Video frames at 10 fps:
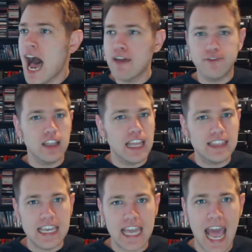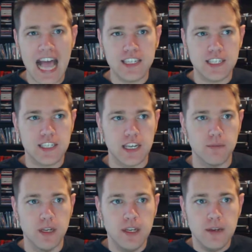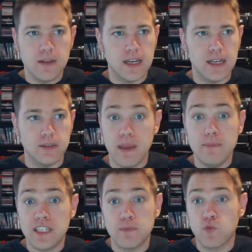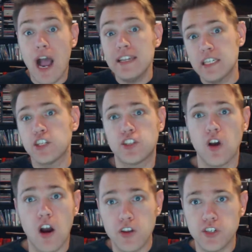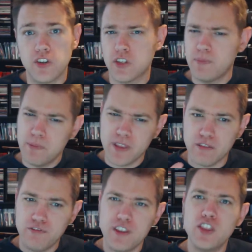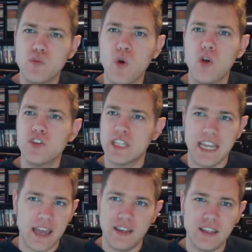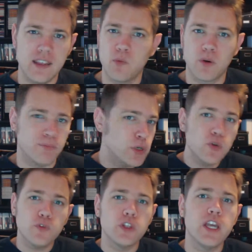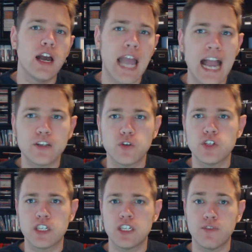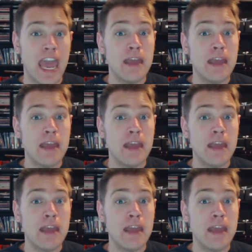I felt like they cast some, maybe some rising stars, you know, some people that fit the roles, that were beautiful young actors and stuff,